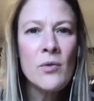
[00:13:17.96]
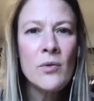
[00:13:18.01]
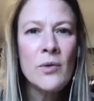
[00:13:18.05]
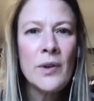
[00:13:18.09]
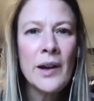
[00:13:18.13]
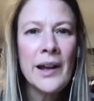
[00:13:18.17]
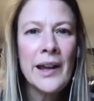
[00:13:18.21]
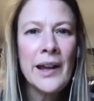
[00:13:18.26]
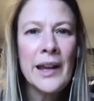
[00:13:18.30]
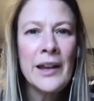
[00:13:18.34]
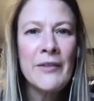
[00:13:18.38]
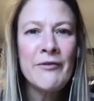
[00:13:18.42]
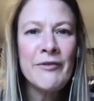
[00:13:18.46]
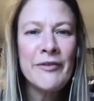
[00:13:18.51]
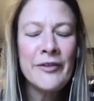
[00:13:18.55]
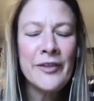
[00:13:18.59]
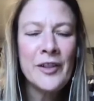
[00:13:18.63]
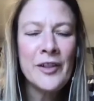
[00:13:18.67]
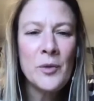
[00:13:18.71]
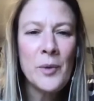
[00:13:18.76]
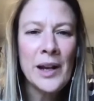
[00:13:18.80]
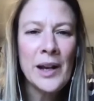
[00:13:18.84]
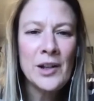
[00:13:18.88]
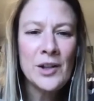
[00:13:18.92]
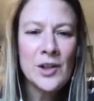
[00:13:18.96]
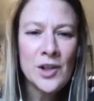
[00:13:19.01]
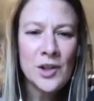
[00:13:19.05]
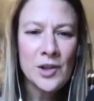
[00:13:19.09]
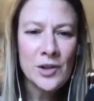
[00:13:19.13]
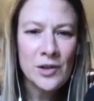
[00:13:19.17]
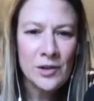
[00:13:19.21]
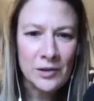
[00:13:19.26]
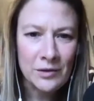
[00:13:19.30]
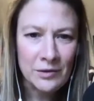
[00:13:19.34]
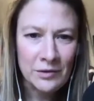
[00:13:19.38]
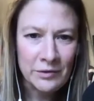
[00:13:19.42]

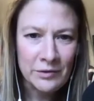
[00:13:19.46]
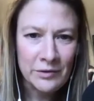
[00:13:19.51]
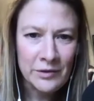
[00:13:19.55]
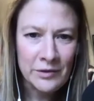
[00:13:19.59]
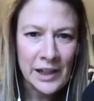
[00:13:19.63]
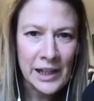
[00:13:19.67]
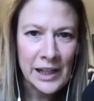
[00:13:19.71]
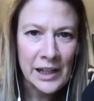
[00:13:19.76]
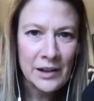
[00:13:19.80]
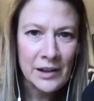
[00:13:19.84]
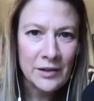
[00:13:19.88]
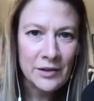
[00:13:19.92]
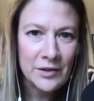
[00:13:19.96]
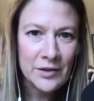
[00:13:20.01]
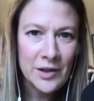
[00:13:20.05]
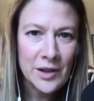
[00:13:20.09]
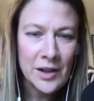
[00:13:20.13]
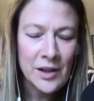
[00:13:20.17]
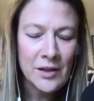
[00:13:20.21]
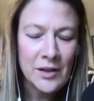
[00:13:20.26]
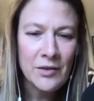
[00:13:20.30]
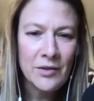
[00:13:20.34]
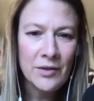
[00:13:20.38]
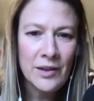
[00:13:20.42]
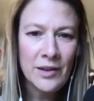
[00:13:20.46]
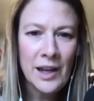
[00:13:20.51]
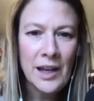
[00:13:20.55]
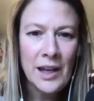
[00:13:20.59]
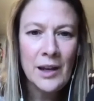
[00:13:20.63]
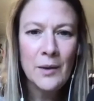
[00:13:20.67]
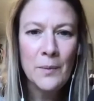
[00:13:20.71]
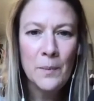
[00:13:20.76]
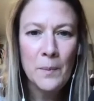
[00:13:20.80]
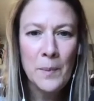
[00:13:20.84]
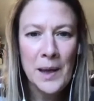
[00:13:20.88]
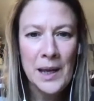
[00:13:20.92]
influential, Neil, do you think
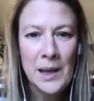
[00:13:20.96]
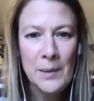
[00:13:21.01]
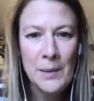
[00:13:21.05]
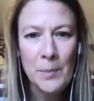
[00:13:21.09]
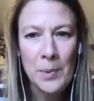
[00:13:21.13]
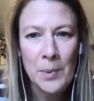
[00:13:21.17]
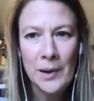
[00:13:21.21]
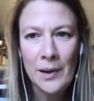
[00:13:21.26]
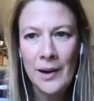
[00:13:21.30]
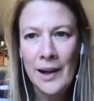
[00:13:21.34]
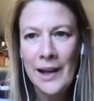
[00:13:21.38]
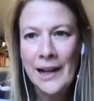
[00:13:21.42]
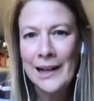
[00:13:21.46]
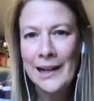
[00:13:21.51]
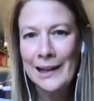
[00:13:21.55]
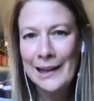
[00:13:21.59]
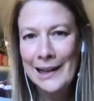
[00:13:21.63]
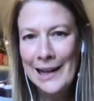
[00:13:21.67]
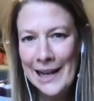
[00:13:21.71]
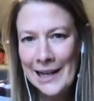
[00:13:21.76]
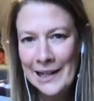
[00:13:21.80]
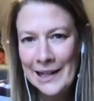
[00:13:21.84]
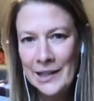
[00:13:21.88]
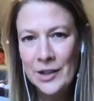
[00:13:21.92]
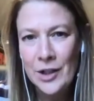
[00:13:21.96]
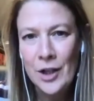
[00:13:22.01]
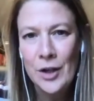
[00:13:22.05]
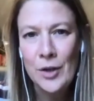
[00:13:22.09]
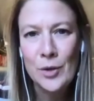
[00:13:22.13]
people like Lando,